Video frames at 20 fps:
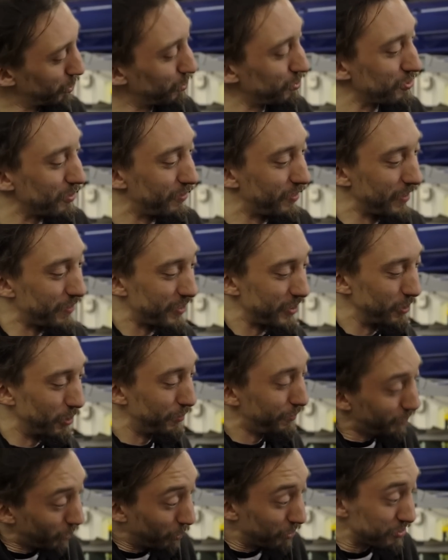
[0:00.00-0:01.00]
250
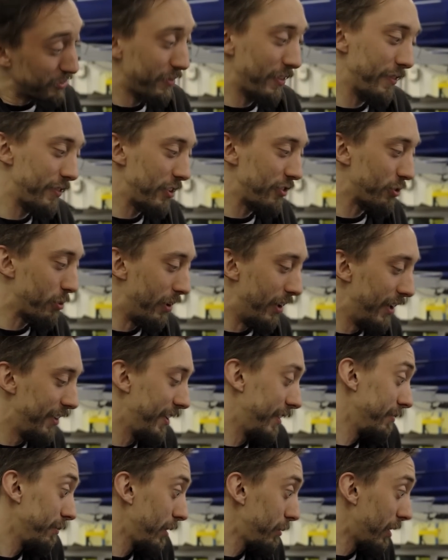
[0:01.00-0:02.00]
or 450
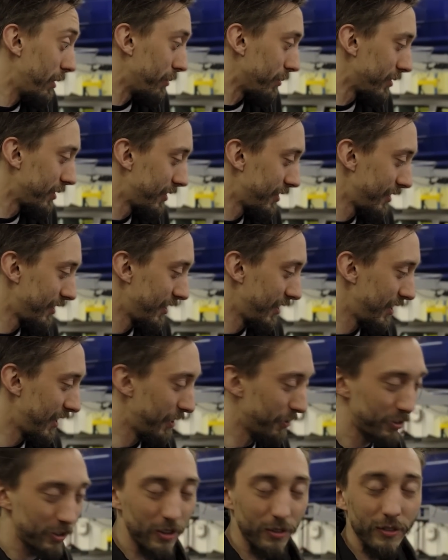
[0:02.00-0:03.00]
squirt, then we will.
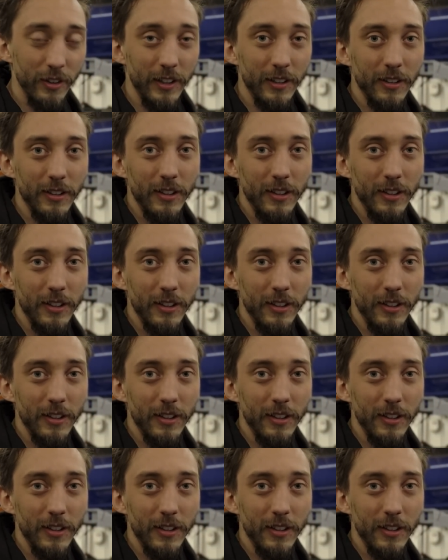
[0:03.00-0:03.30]
Yeah. We'll do it. Okay.